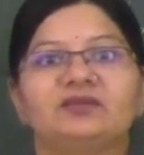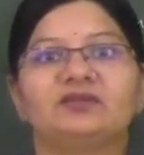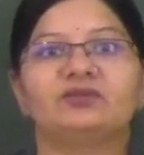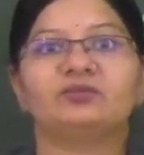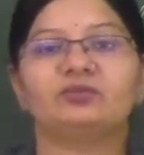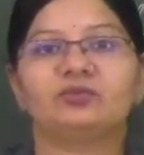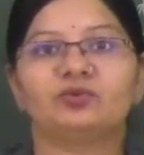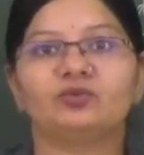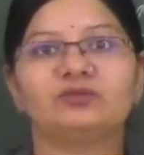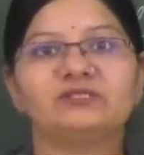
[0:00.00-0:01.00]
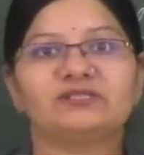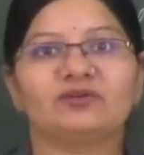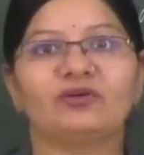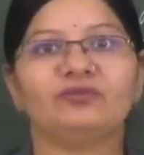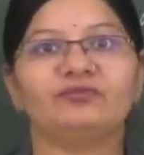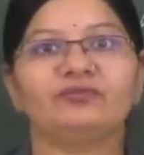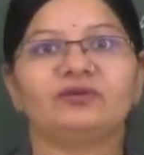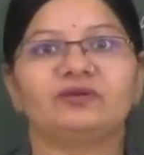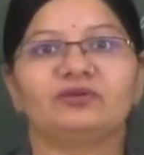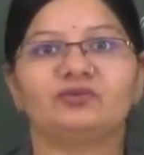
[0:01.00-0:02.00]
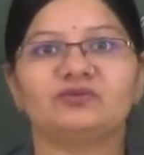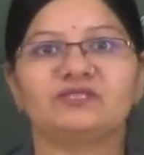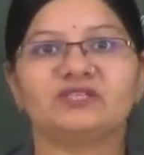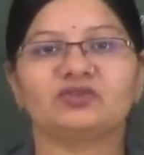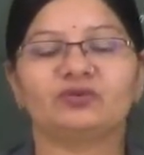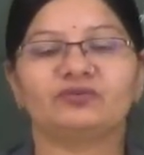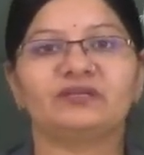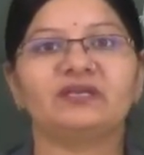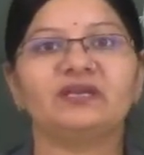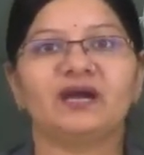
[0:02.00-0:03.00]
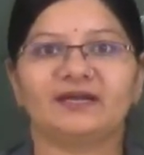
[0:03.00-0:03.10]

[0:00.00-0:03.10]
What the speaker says: the rules of usage of the